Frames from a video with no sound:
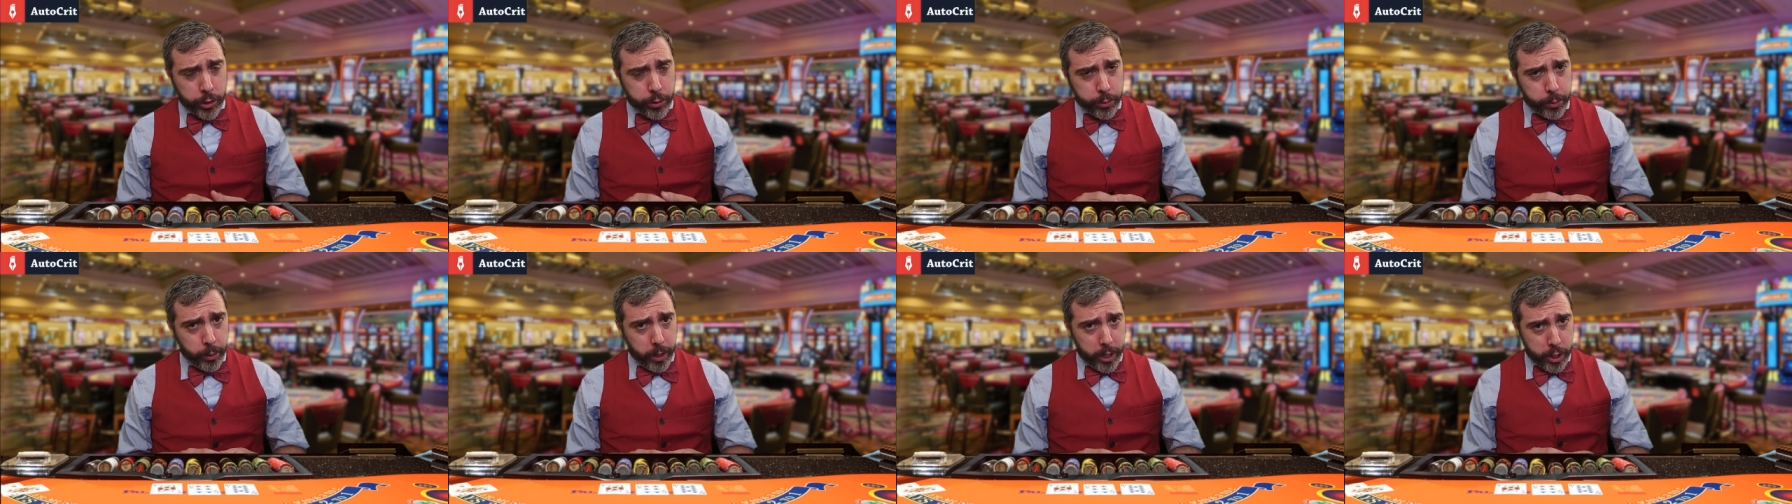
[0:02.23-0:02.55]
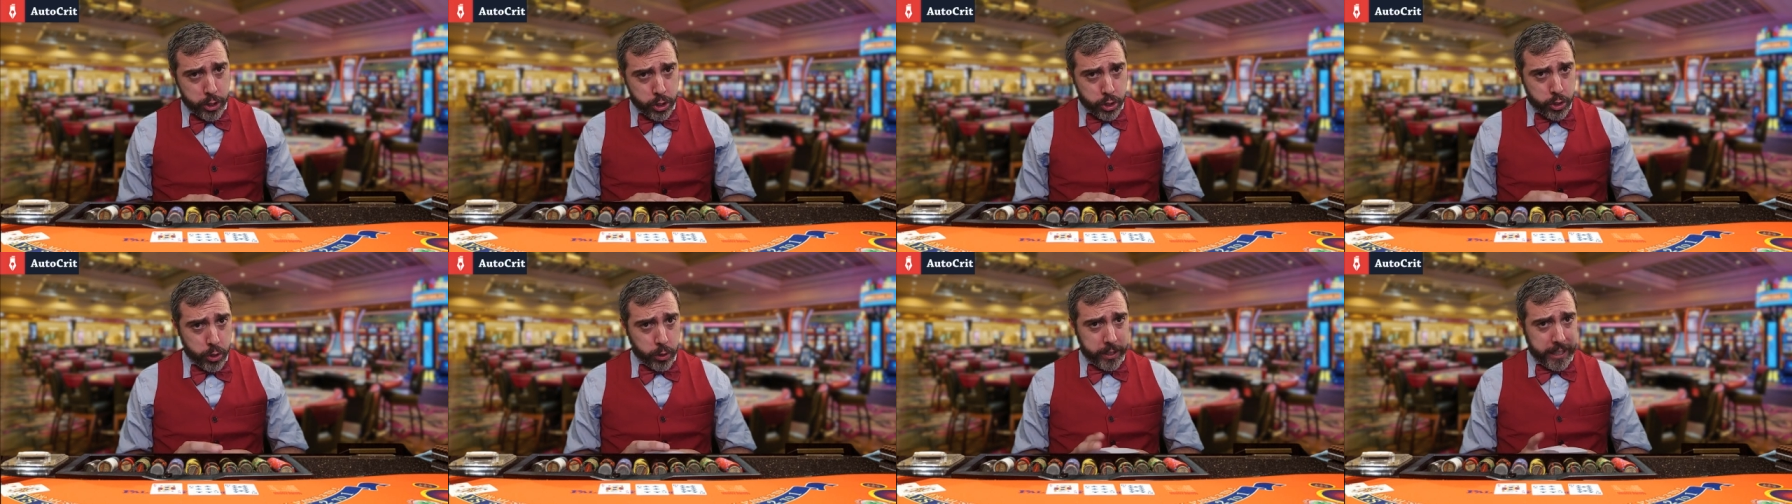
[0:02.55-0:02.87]
through our
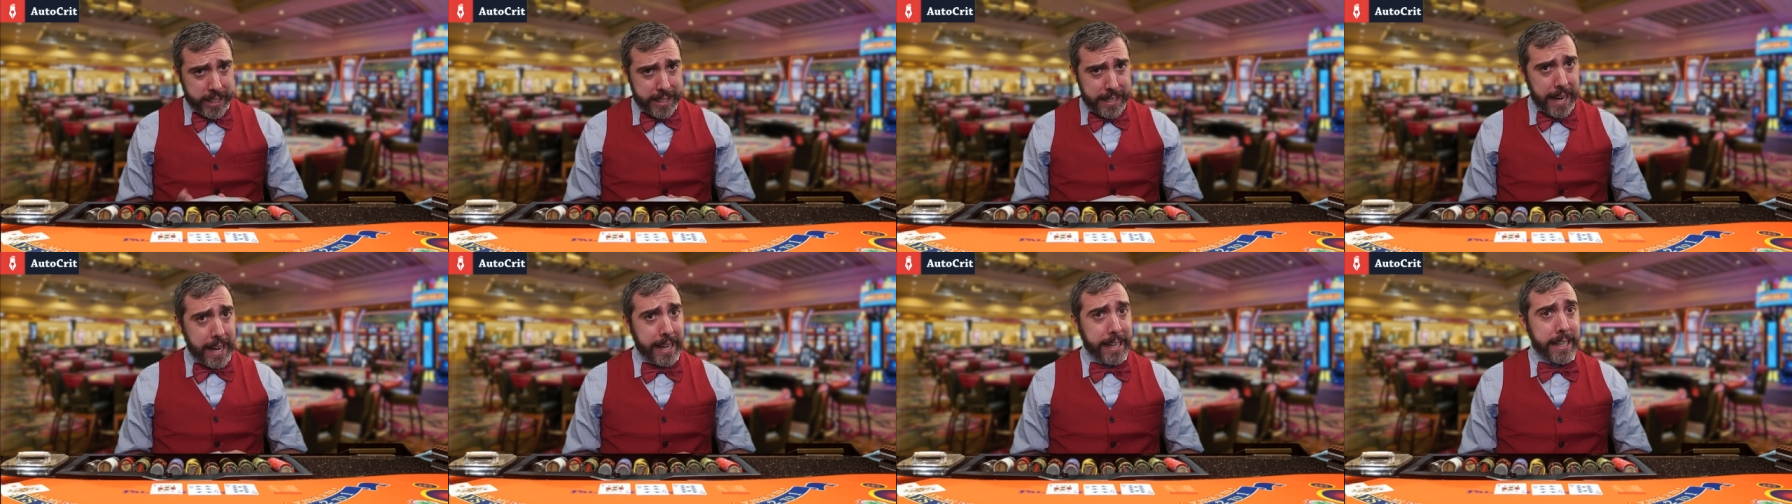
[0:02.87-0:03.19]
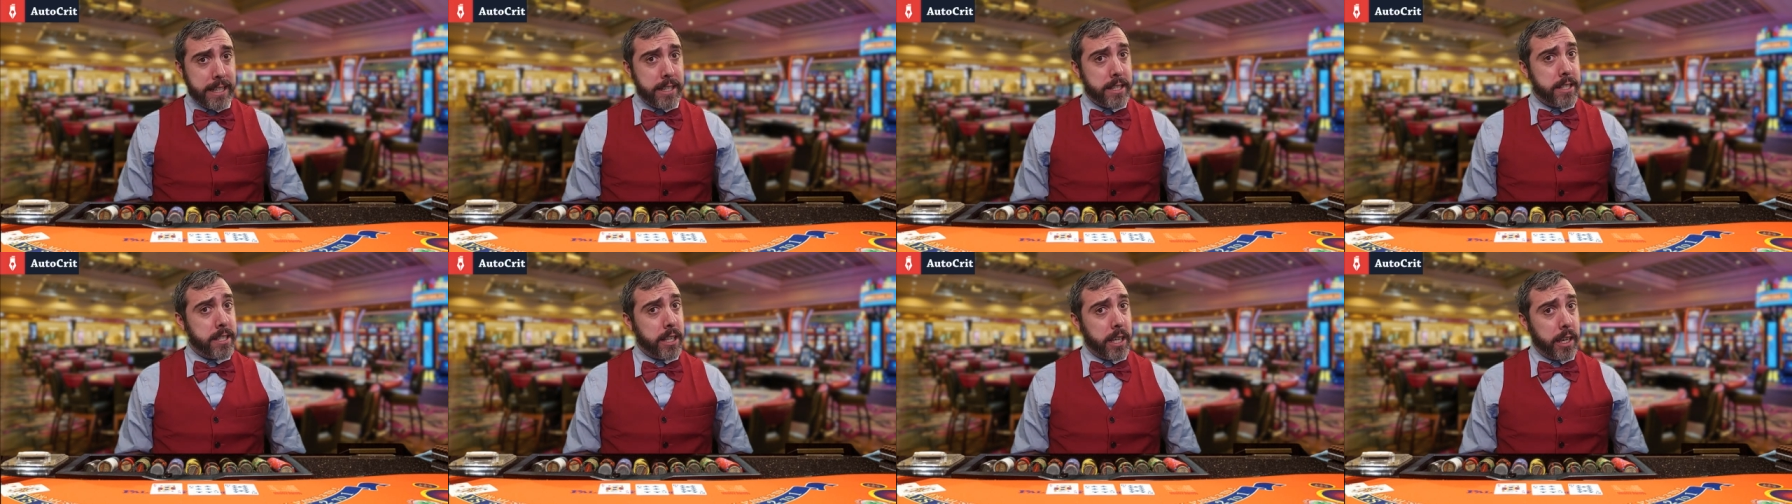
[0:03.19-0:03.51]
story deck
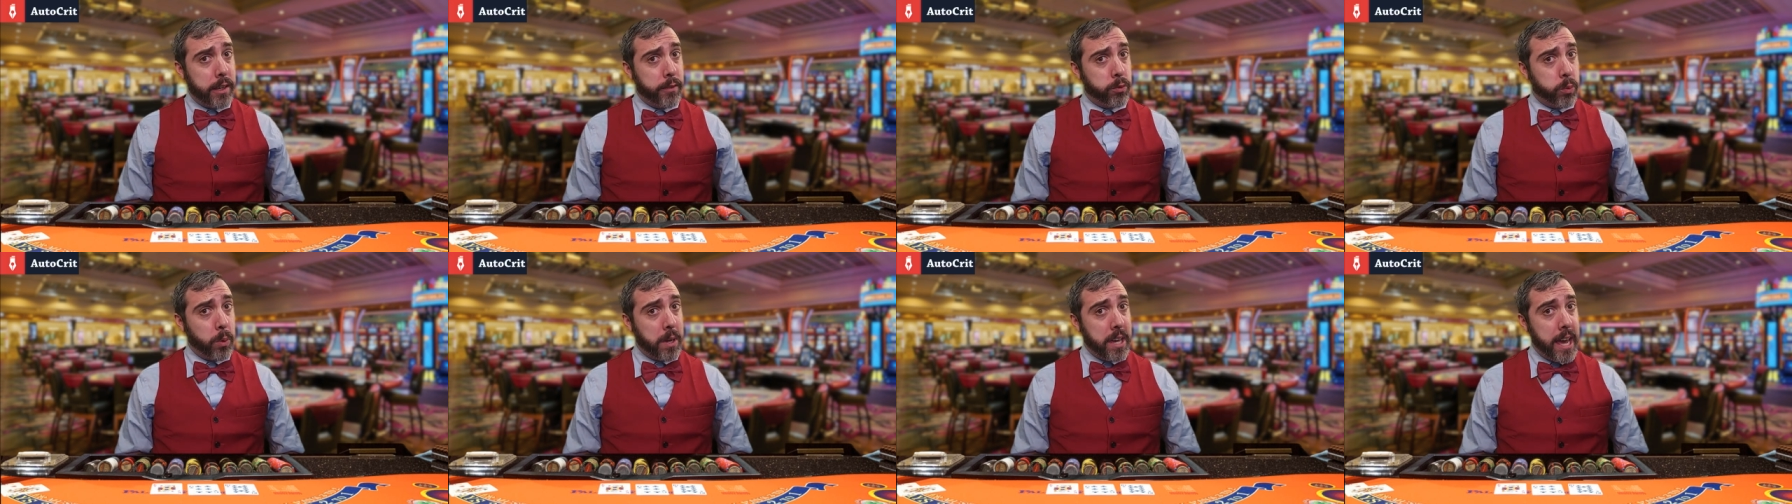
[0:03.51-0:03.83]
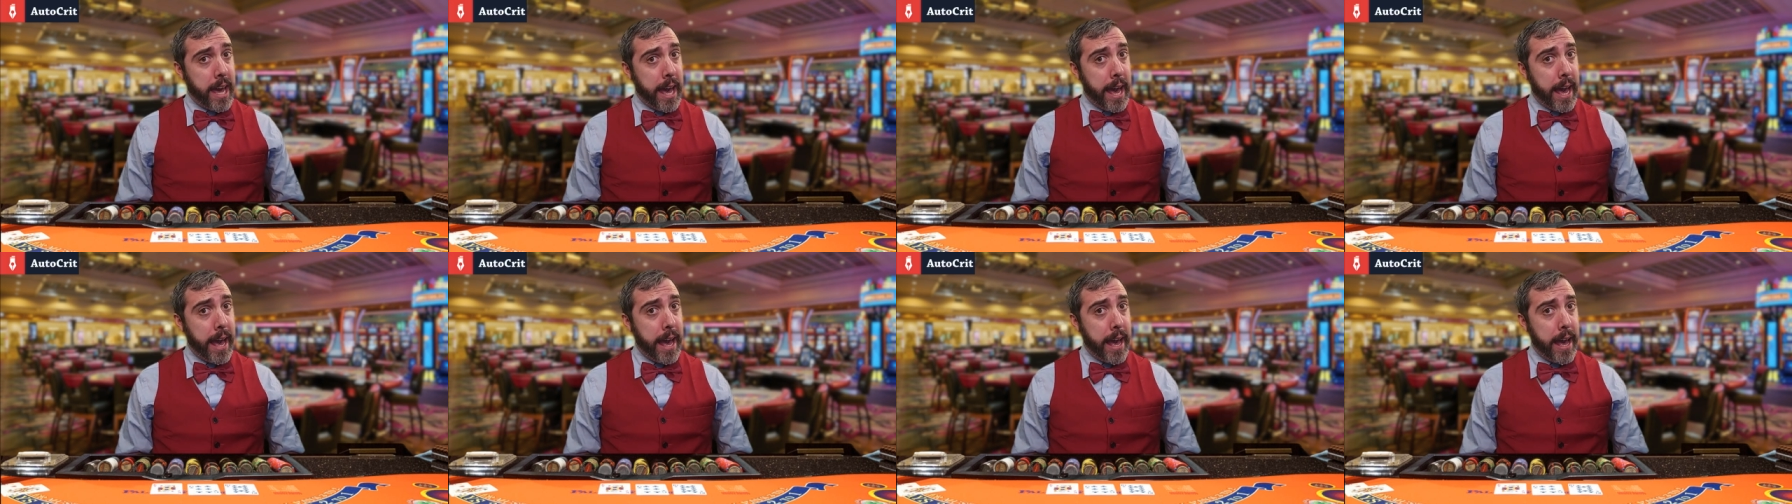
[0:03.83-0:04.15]
and see if we
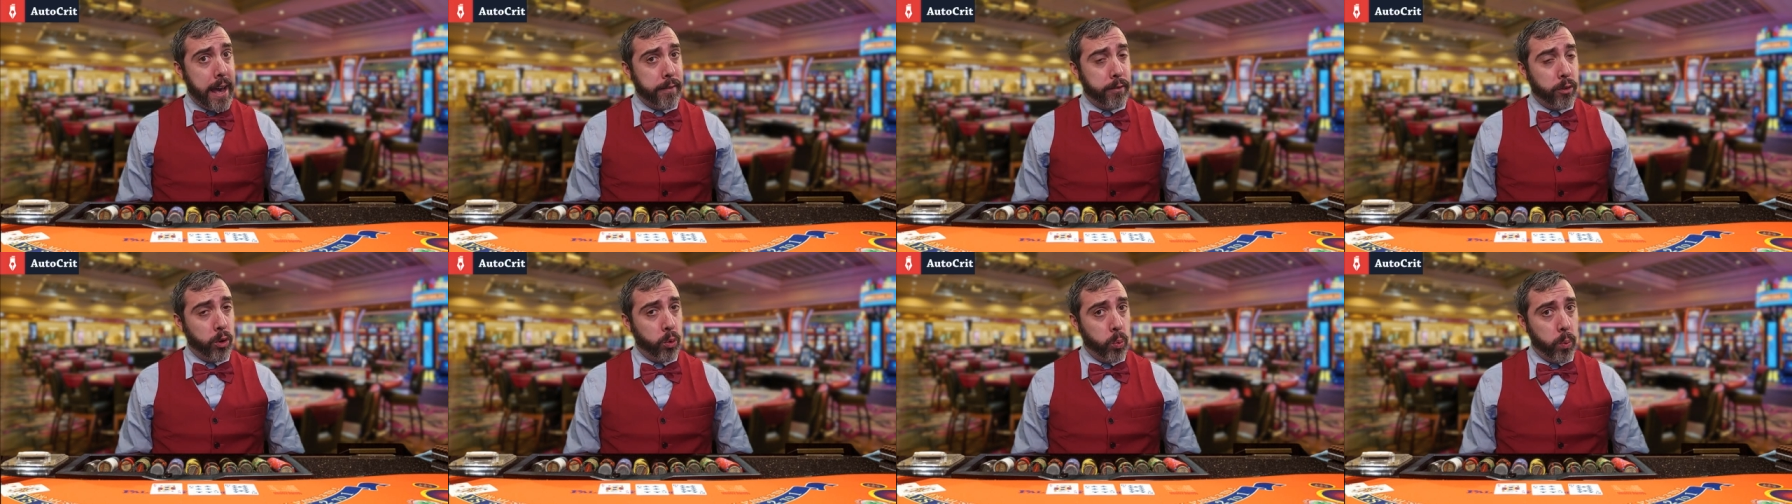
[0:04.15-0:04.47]
have a